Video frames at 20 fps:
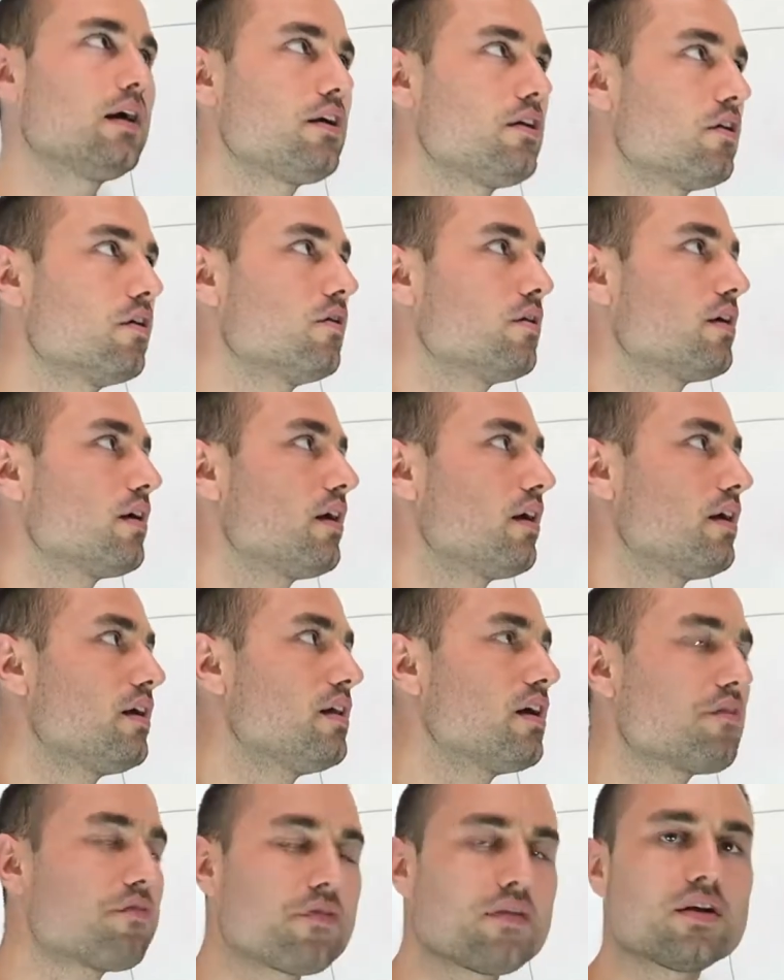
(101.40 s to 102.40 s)
you know,
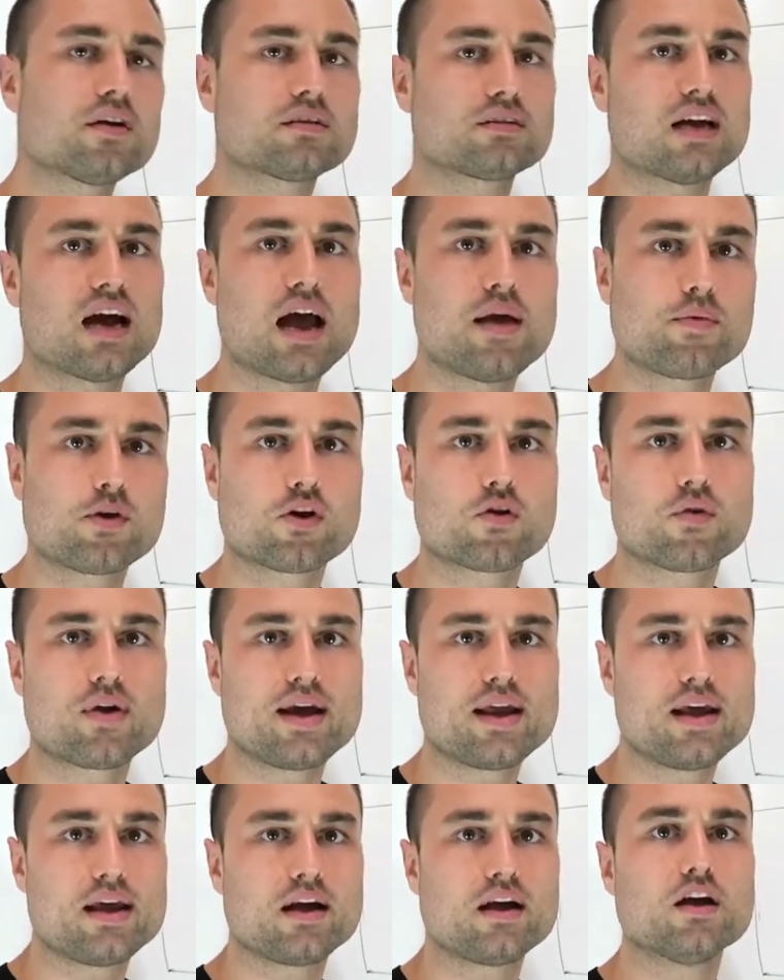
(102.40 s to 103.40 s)
enough of your time
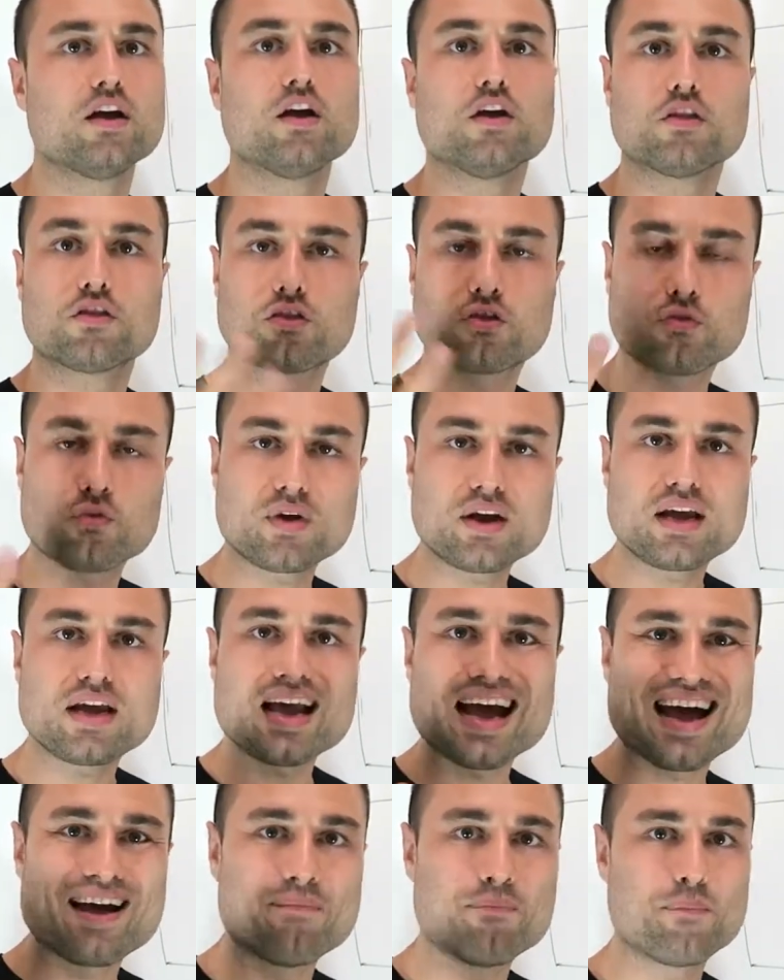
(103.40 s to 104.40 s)
creating
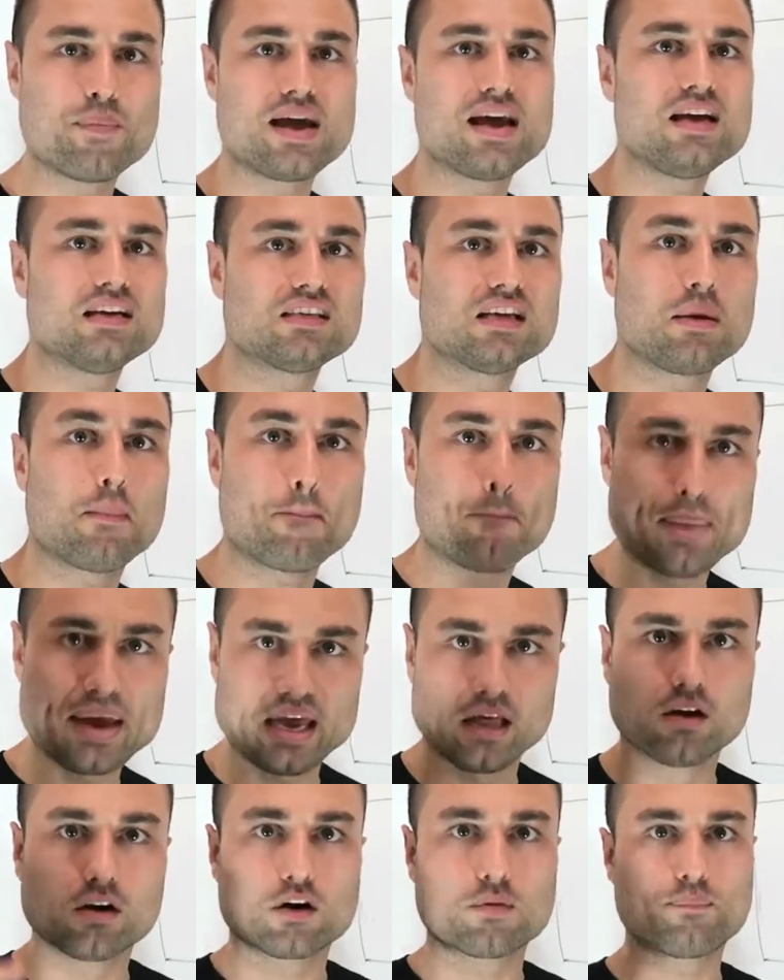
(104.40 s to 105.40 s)
three amazing
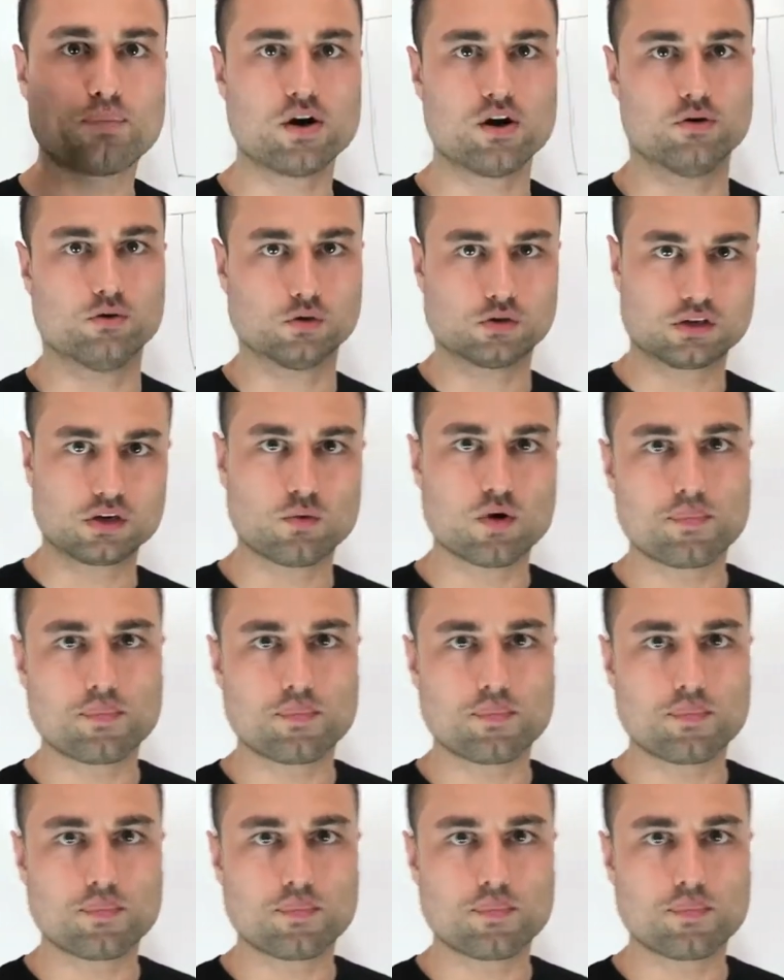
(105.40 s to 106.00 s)
pillar posts.